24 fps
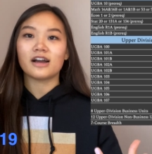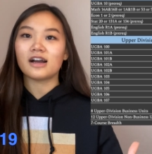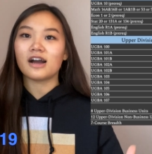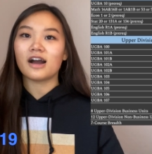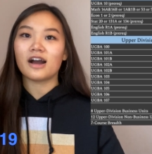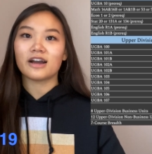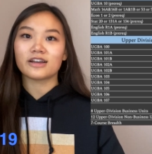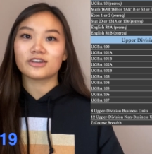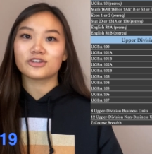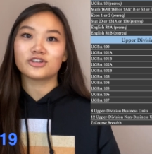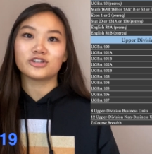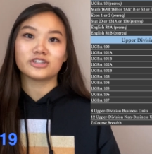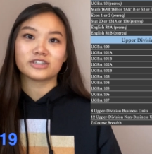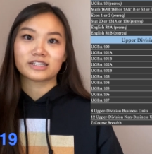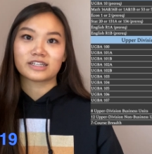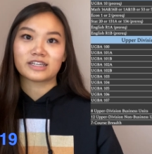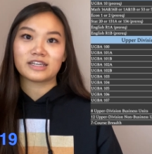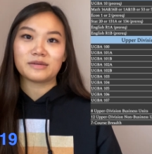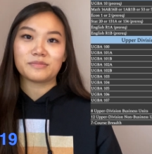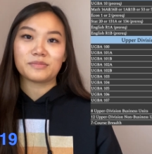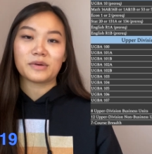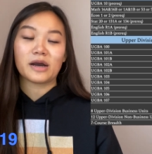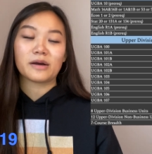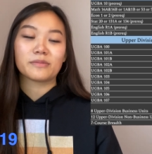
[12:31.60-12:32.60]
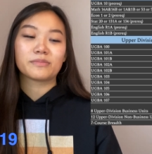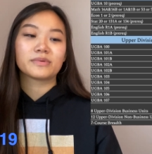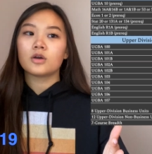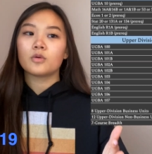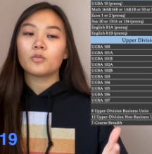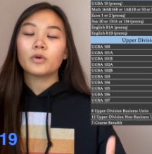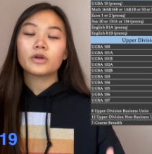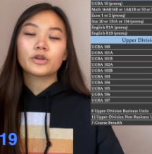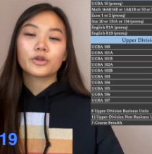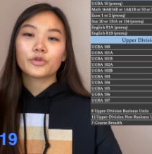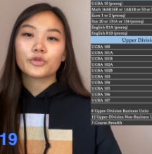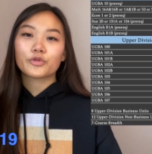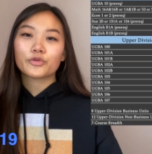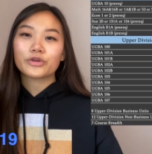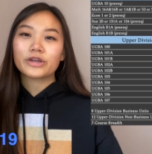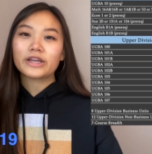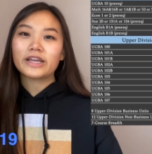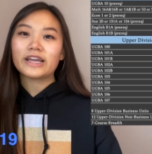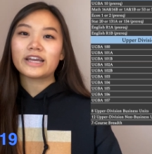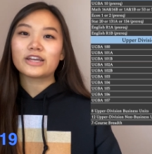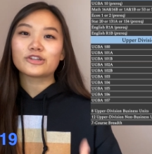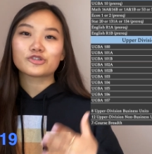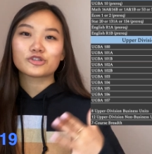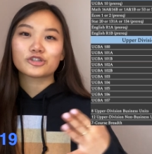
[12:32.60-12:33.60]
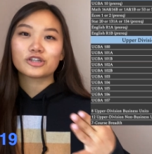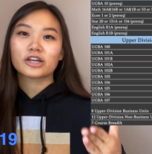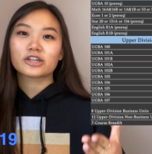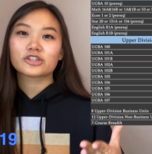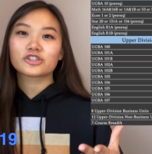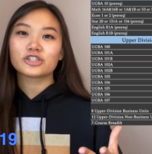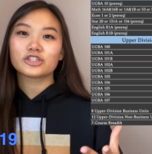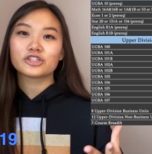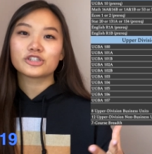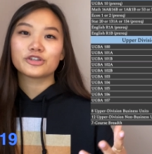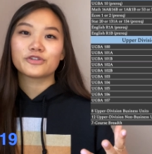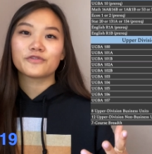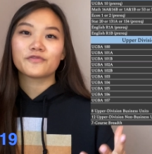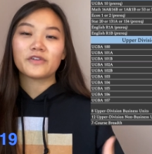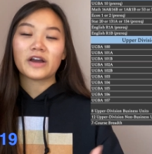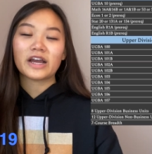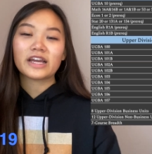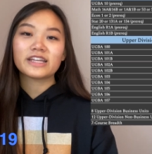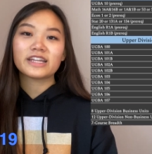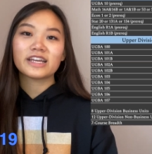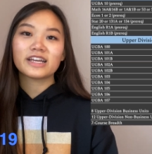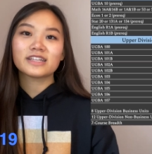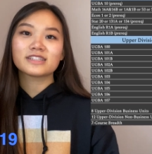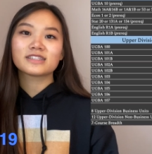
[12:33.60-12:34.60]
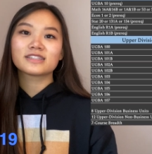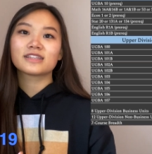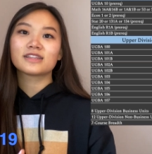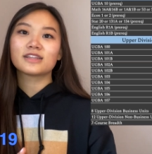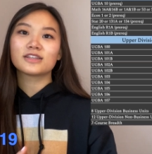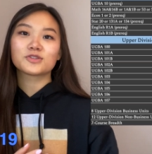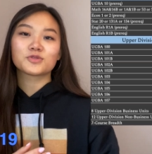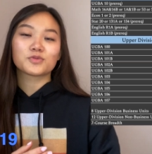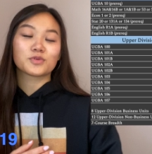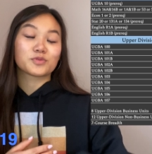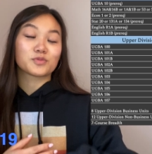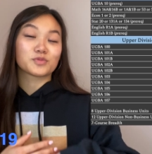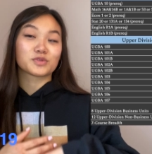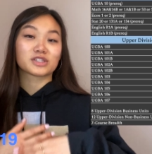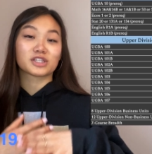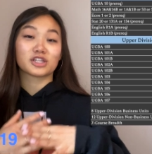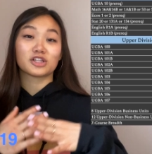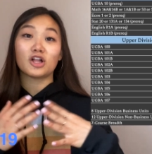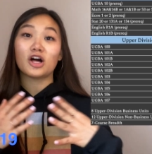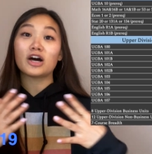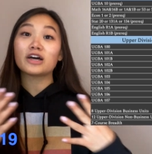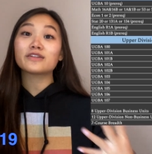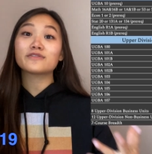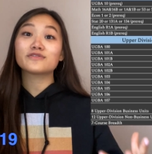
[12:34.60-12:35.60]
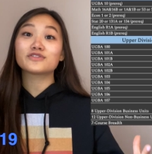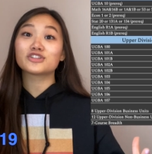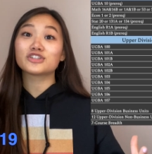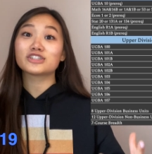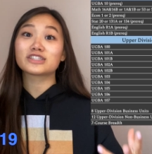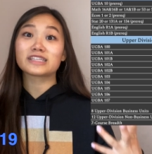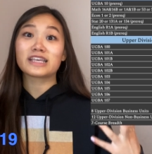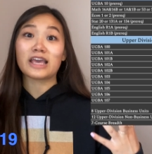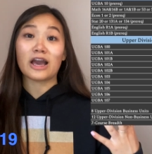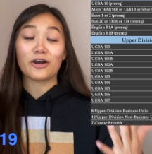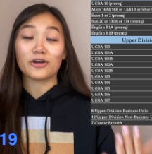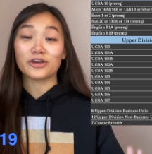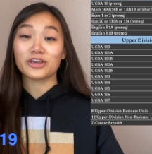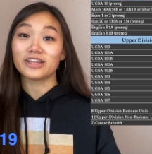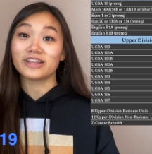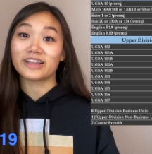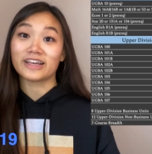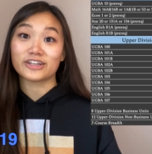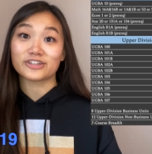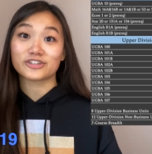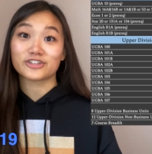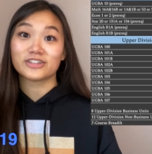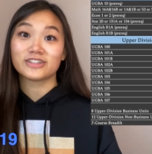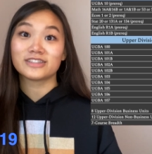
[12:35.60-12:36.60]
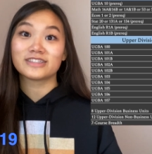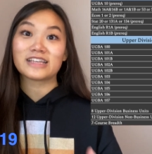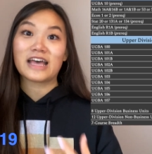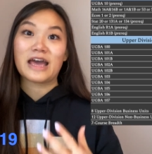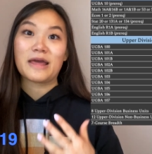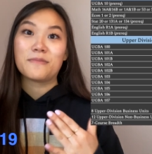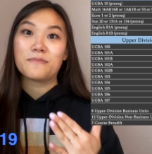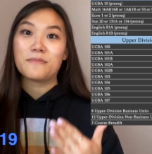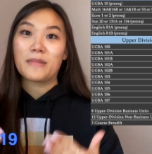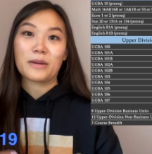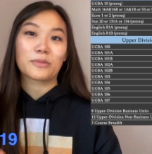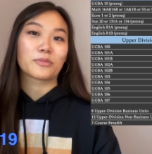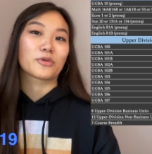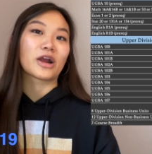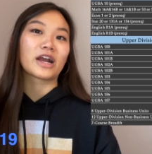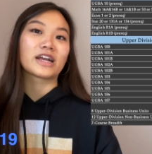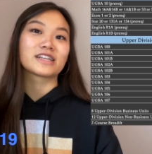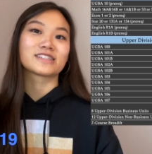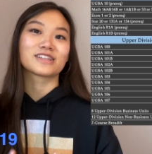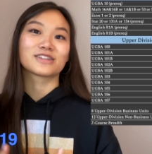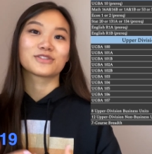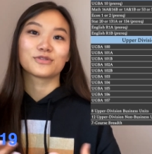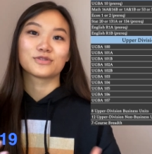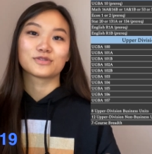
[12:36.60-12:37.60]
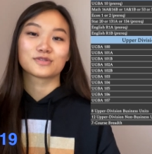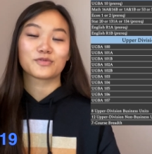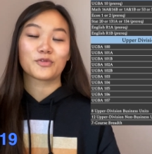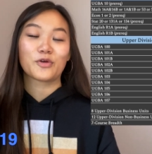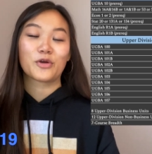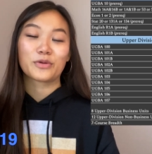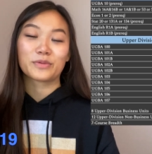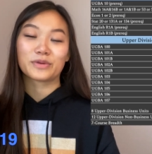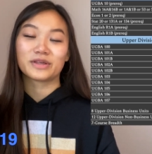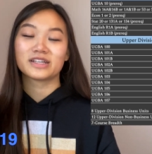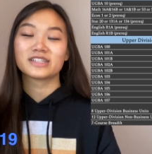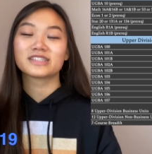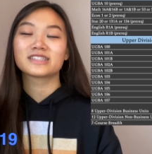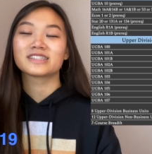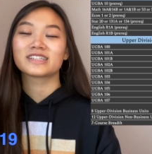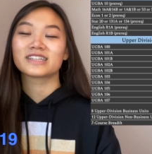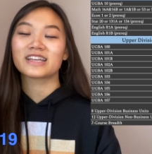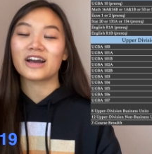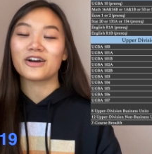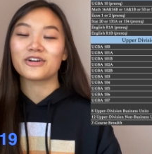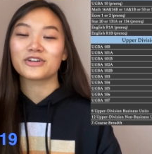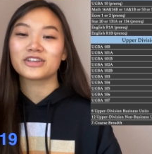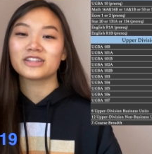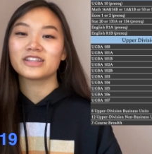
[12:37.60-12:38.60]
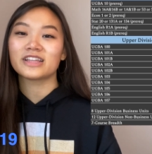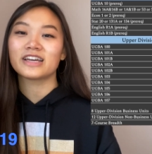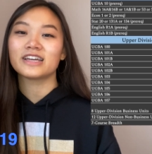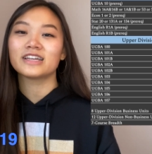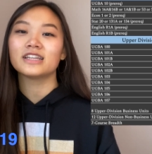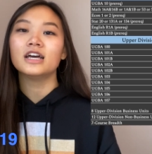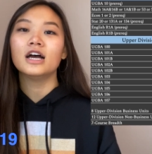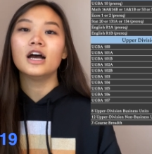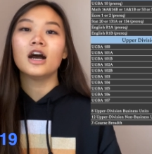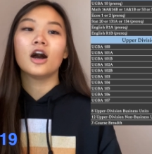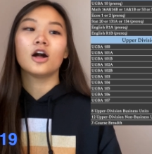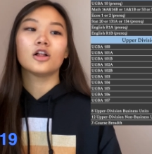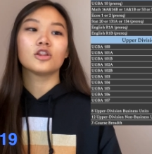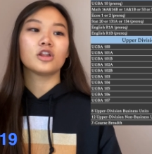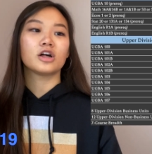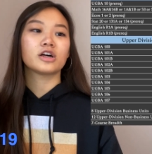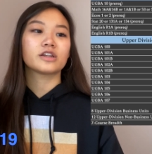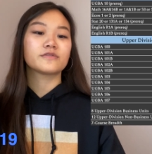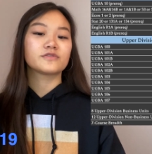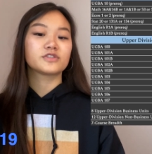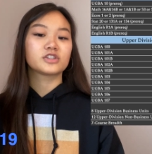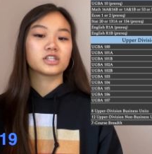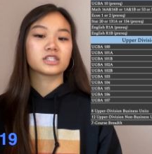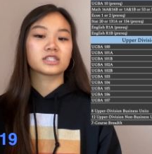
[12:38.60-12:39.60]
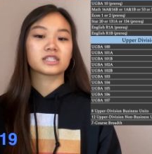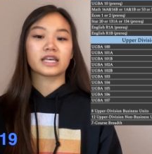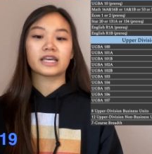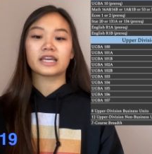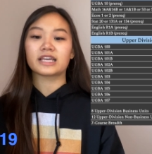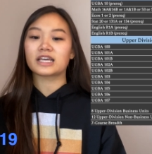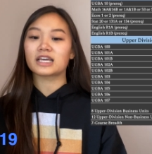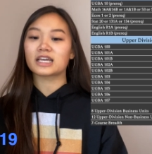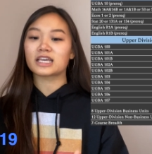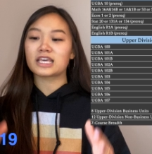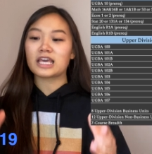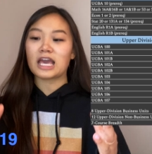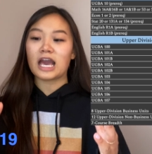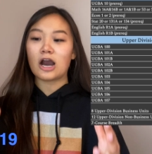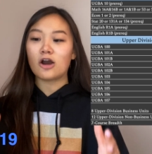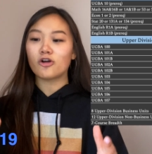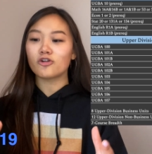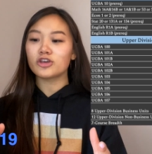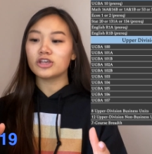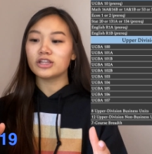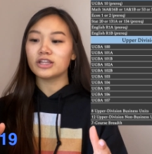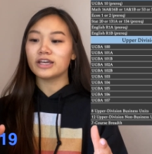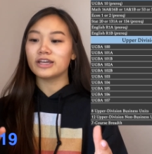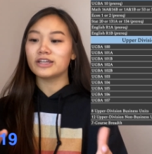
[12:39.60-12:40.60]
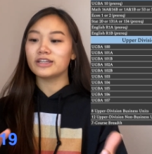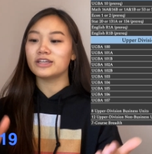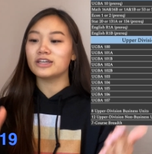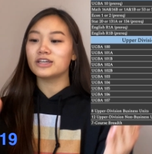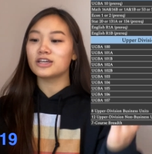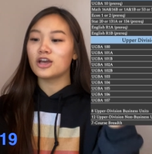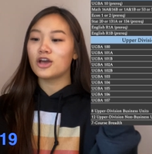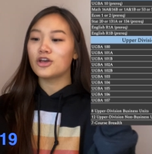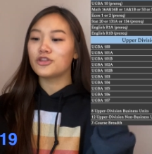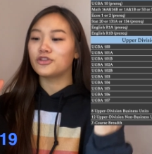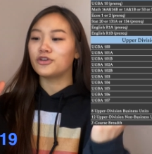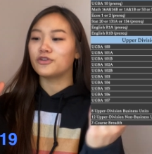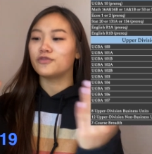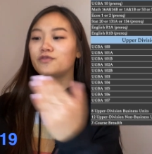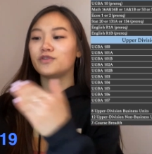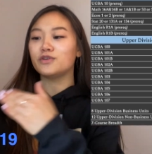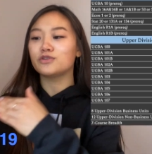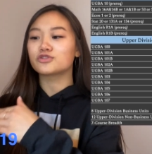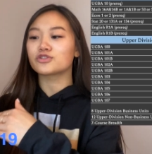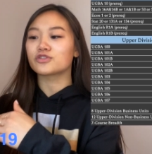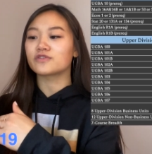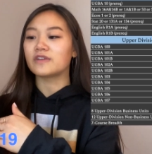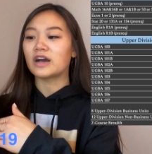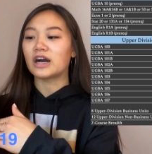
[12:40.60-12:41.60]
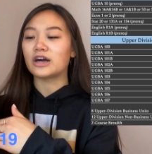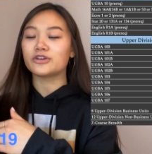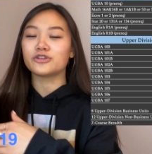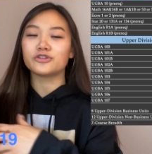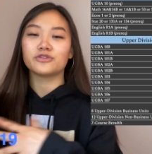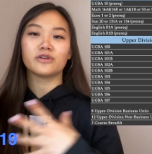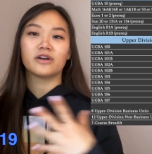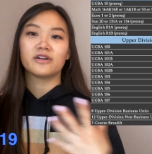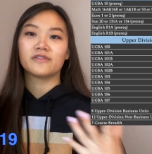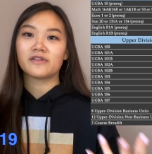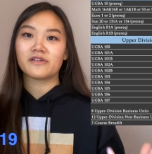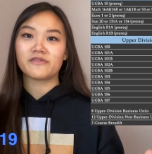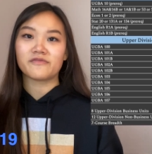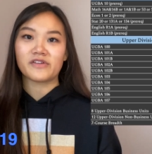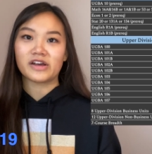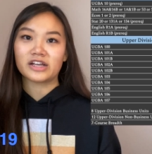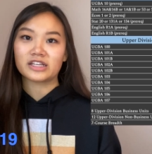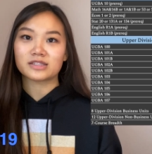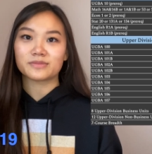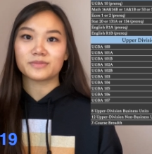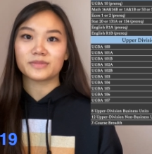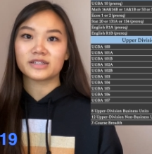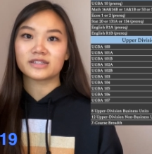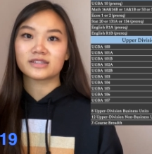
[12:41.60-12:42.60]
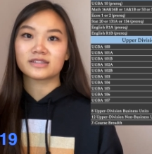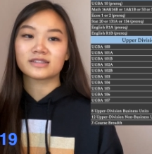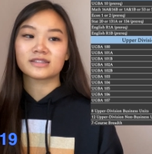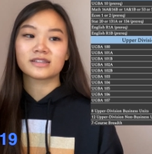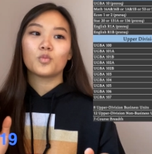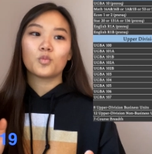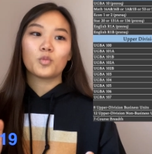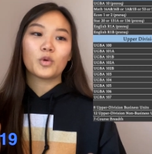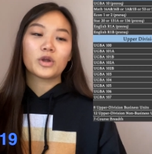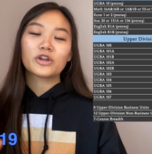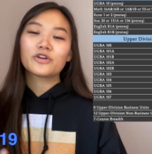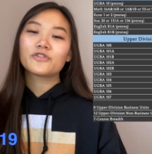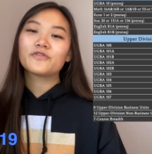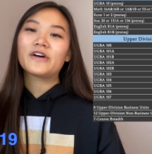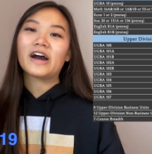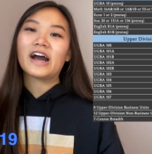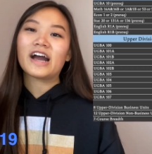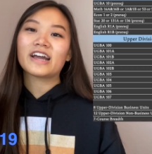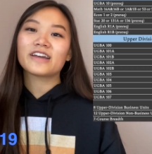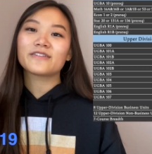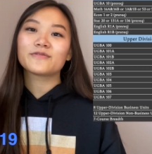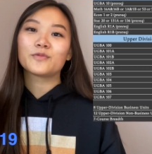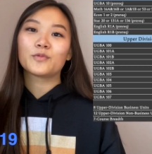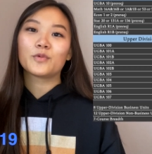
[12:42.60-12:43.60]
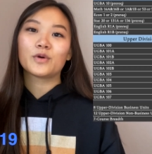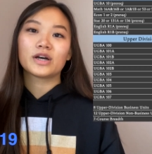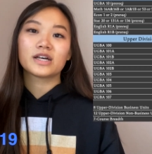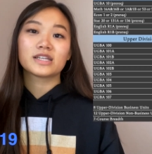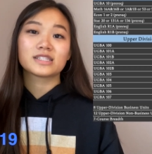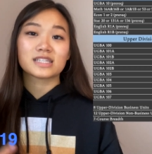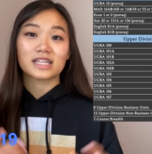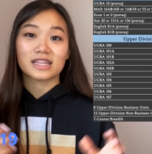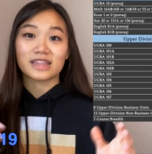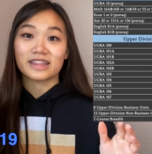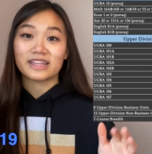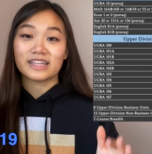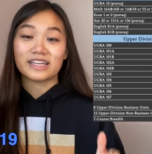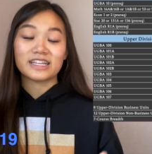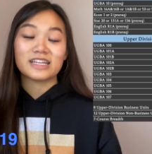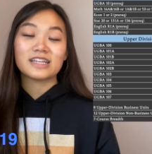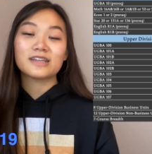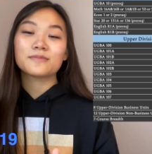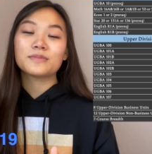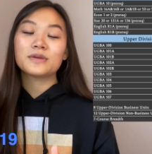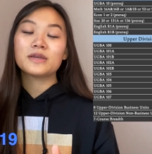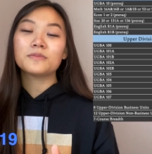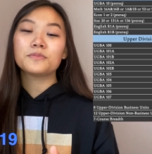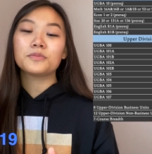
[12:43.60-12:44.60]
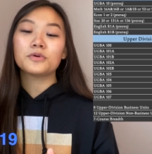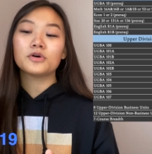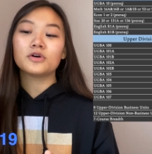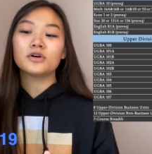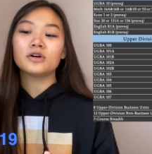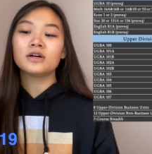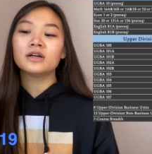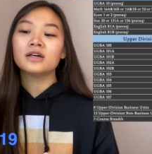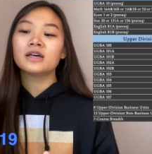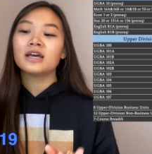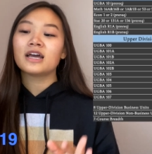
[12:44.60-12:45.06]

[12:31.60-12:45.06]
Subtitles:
I couldn't keep up. 103, introduction to finance. This one was a lot of just calculations and memorizing those formulas to calculate. A lot of just like calculating the future value of investments. 105 was leading people.